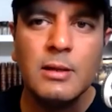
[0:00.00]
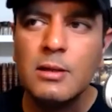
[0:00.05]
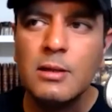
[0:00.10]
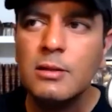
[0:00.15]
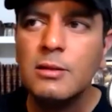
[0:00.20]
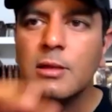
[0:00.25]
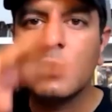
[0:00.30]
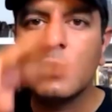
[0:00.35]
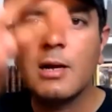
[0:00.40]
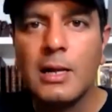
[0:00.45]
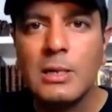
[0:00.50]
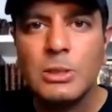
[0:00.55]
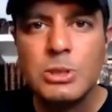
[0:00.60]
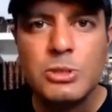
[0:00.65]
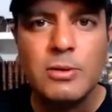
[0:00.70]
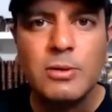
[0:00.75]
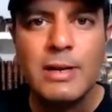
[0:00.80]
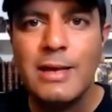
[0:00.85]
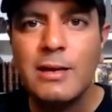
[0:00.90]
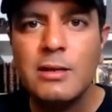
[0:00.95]
the
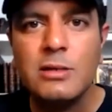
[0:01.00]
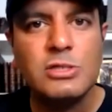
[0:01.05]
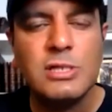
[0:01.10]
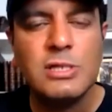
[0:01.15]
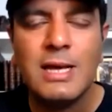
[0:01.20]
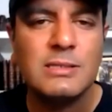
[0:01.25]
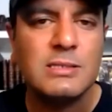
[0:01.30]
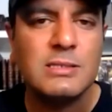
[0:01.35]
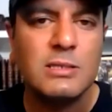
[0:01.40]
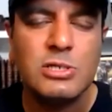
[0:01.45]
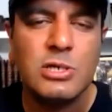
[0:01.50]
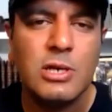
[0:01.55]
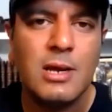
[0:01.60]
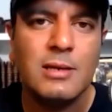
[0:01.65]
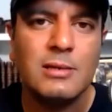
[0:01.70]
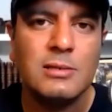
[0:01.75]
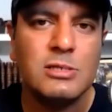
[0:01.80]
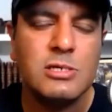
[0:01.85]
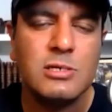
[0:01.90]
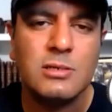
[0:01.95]
cultural energy has to
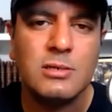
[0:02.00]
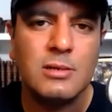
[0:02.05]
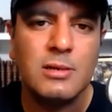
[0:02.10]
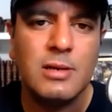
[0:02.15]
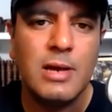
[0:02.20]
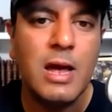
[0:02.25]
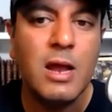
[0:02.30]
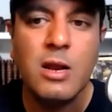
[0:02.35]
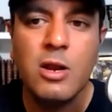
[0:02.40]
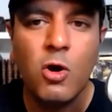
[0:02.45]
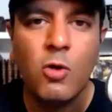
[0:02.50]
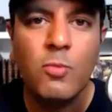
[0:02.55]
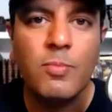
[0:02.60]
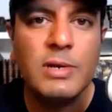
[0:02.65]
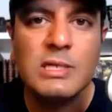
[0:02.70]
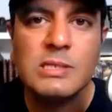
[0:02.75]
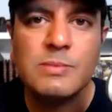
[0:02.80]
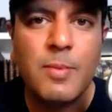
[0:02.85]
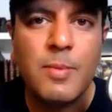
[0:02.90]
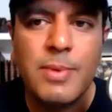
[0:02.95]
change, and
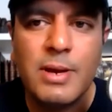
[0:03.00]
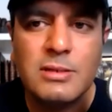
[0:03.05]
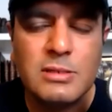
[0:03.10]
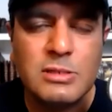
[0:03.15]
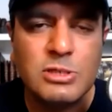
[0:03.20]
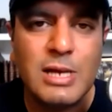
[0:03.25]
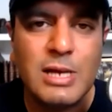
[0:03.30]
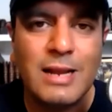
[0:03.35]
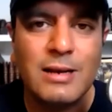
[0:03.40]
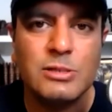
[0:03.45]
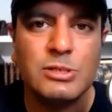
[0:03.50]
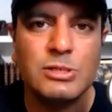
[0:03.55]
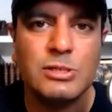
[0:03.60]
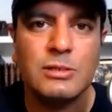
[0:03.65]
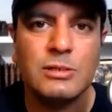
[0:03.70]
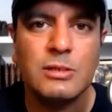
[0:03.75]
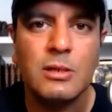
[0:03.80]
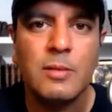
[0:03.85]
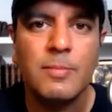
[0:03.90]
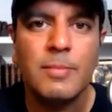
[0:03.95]
nobody's prepared to challenge
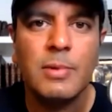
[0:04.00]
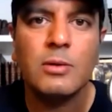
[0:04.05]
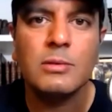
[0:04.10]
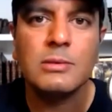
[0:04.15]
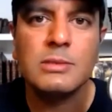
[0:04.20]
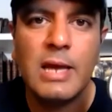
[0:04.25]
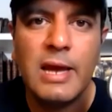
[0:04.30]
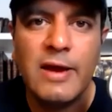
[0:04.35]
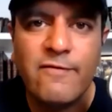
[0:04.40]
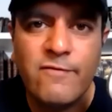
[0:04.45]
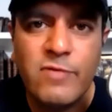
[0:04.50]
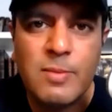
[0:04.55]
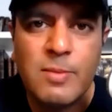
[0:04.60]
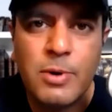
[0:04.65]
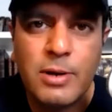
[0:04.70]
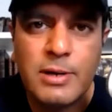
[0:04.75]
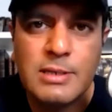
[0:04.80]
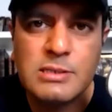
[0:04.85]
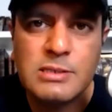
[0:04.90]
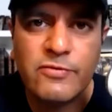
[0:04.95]
it because
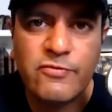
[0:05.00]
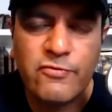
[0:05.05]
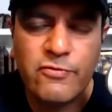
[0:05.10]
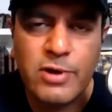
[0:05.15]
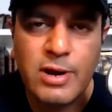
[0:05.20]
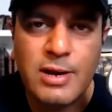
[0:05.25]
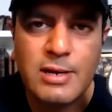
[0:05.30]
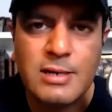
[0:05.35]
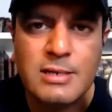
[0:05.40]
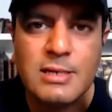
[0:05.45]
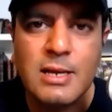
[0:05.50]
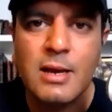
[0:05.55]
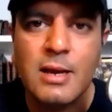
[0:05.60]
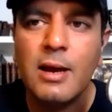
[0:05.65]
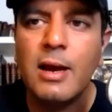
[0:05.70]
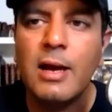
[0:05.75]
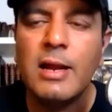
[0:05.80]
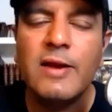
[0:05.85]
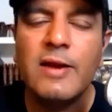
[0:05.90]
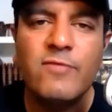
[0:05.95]
everybody's afraid
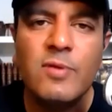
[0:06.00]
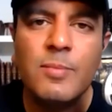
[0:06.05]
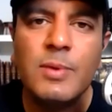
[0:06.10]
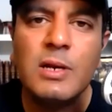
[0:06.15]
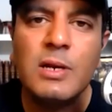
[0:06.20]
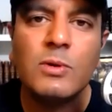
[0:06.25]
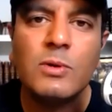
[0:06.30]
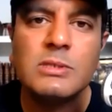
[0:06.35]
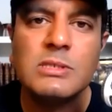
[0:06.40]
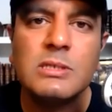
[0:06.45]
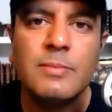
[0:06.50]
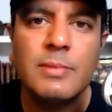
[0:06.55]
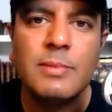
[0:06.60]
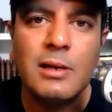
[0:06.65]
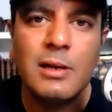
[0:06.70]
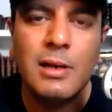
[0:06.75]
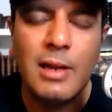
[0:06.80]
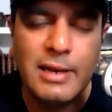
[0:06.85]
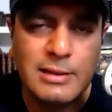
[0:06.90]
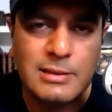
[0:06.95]
and everybody wants to be
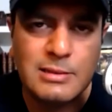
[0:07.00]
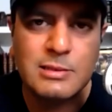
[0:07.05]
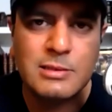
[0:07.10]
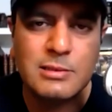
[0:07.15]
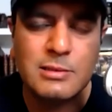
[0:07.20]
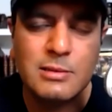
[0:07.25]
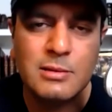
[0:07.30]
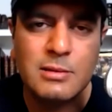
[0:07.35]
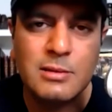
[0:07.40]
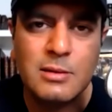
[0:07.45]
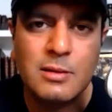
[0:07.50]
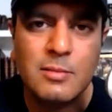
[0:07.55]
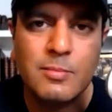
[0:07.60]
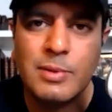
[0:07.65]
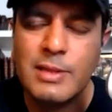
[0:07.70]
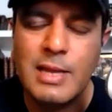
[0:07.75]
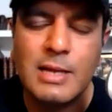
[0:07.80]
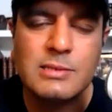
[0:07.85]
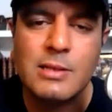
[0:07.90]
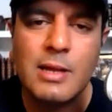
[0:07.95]
liked. But
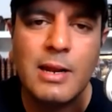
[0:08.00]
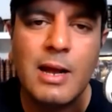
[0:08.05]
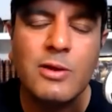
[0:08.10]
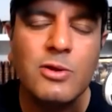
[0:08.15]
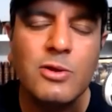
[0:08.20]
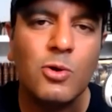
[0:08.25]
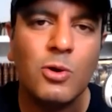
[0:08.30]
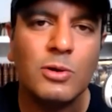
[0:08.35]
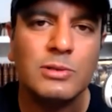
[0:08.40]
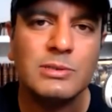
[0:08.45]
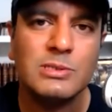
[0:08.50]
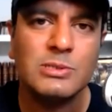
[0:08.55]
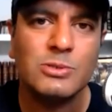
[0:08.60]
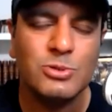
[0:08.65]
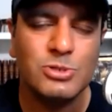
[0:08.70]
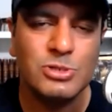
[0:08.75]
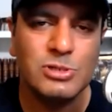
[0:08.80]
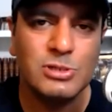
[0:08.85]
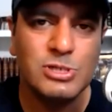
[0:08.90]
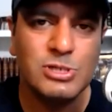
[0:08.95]
that's not how you cause a
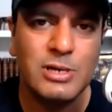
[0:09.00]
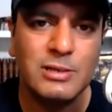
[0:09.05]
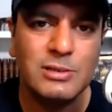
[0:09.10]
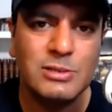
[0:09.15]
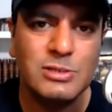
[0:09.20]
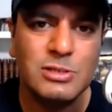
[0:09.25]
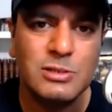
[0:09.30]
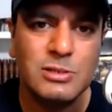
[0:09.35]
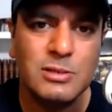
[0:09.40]
social change.